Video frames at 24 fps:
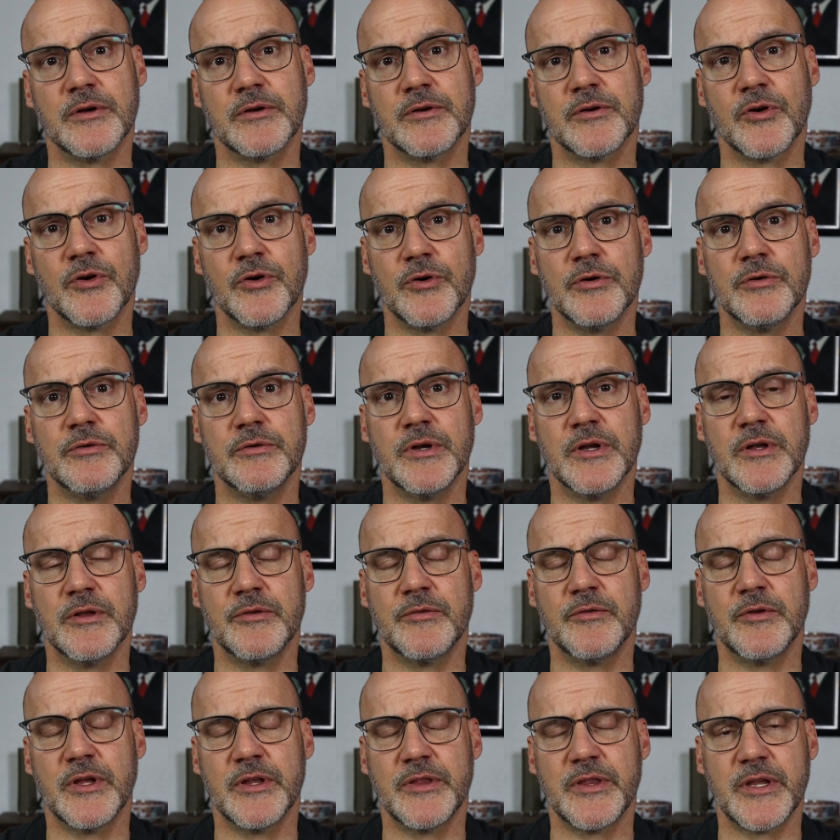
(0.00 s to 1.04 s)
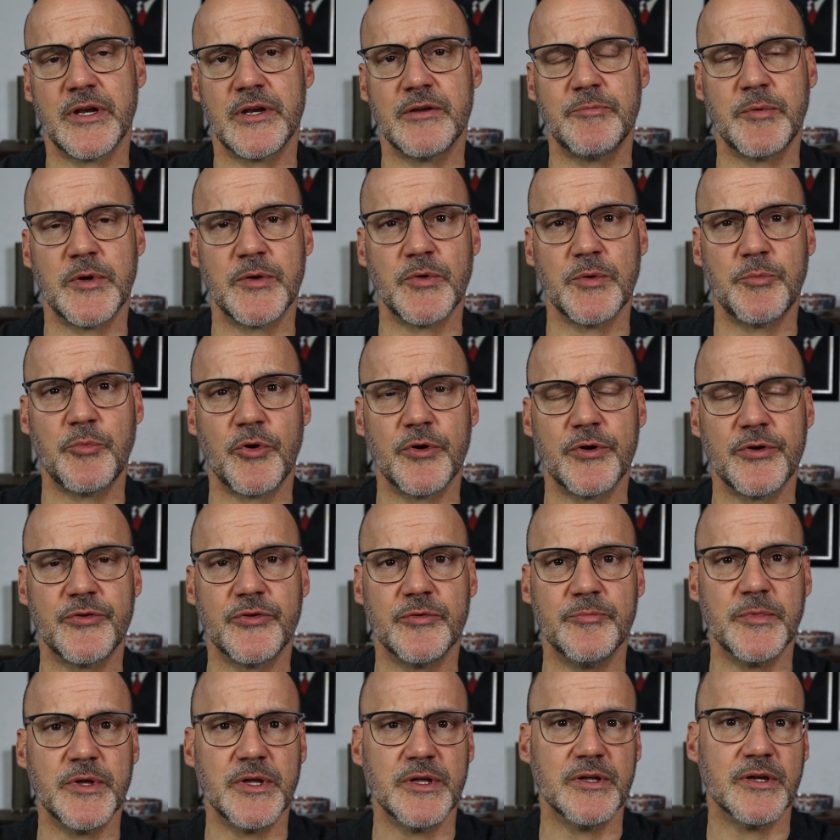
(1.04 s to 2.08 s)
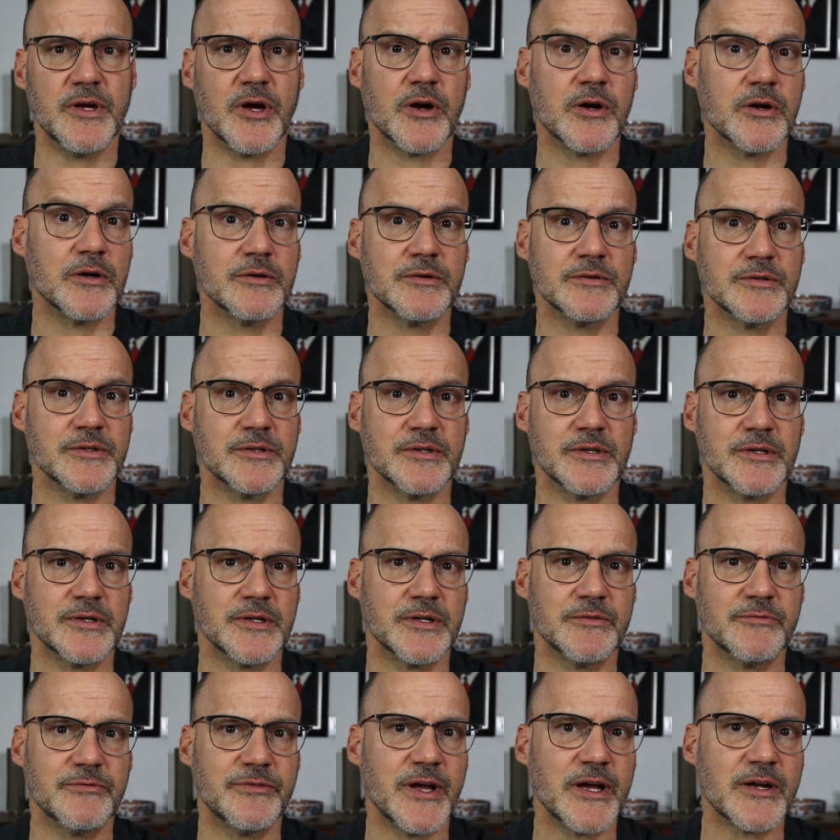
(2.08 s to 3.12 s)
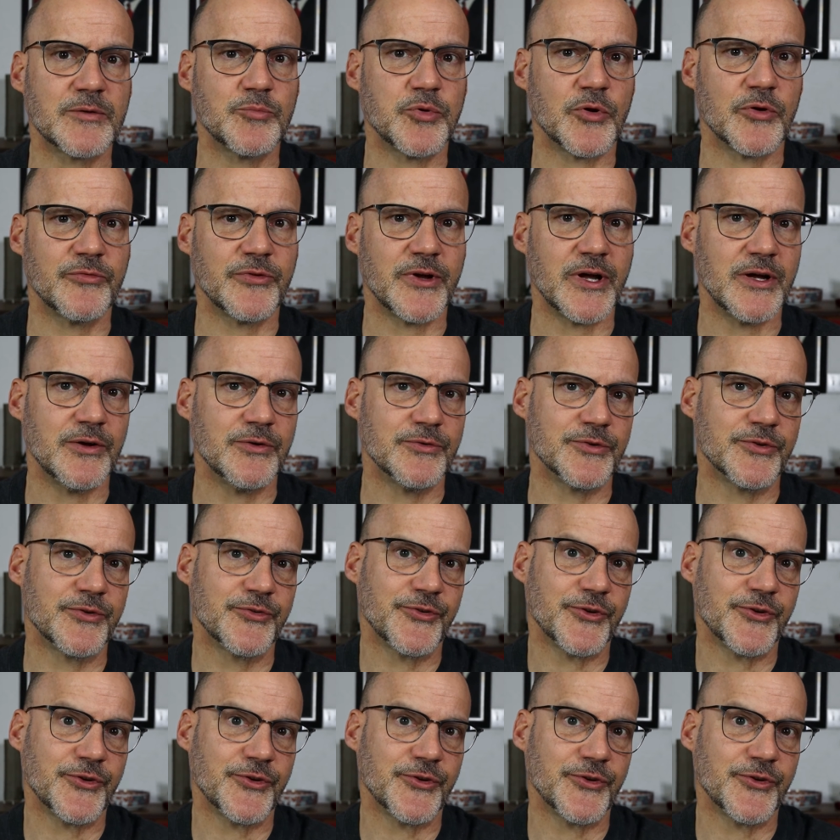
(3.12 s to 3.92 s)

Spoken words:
heard that have been reported to me are in fact profound.